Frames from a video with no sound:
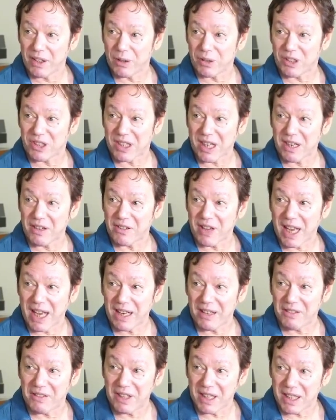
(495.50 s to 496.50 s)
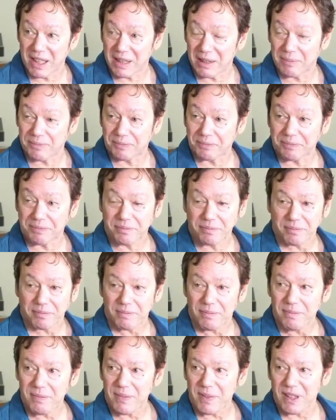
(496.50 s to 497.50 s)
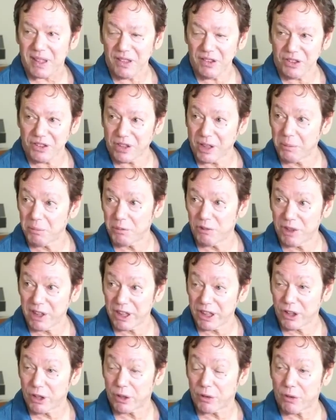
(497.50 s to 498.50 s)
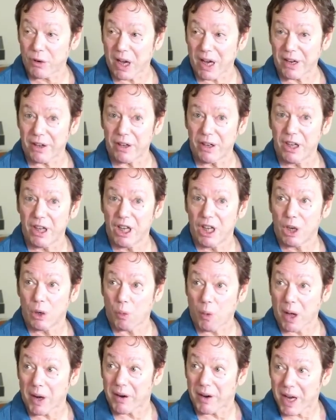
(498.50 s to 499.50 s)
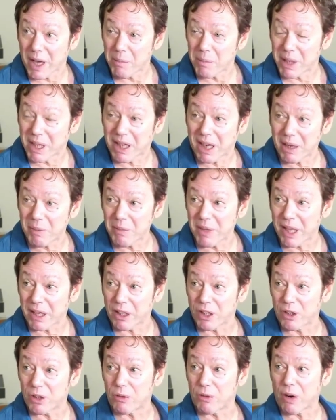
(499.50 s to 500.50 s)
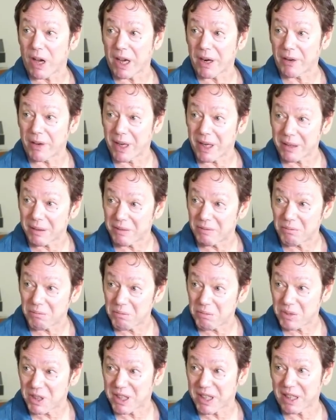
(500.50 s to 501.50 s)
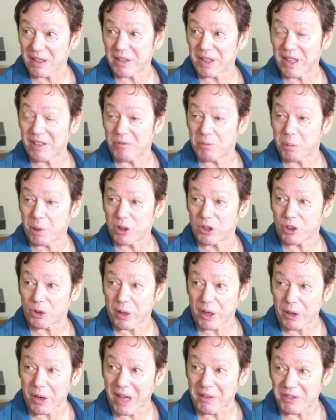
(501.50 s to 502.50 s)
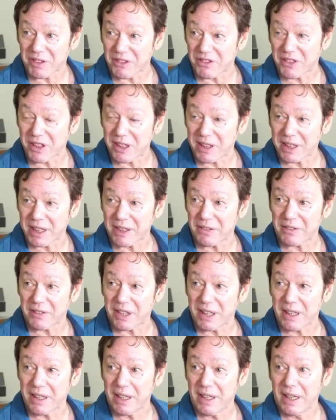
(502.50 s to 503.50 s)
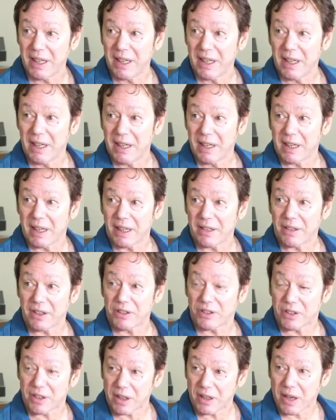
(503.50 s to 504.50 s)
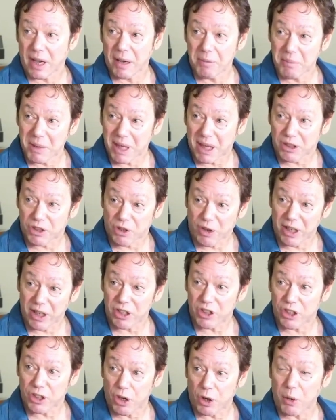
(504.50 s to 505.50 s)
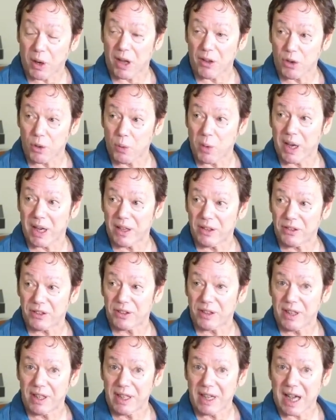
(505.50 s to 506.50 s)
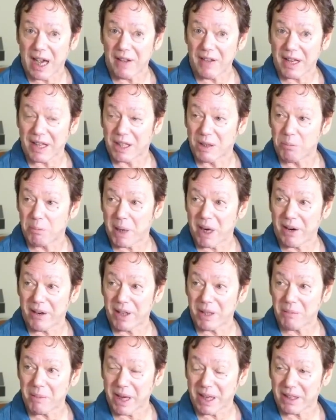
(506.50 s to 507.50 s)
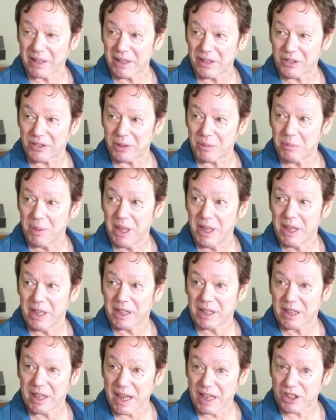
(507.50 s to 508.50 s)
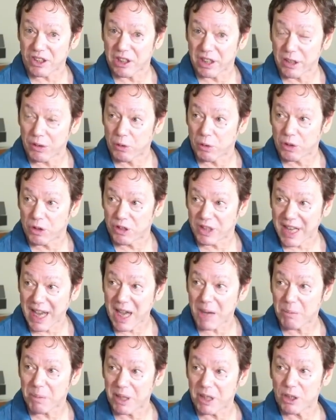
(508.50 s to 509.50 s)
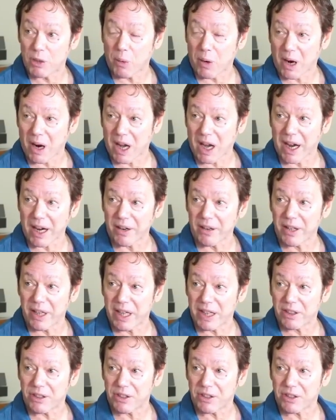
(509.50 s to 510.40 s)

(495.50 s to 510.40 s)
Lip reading: you know, instead of envying some really good writer, why don't I become that good writer and sell enough books so I don't have to feel envy? This, I mean, I try and show other ways how that comparing mechanism can actually tap into our higher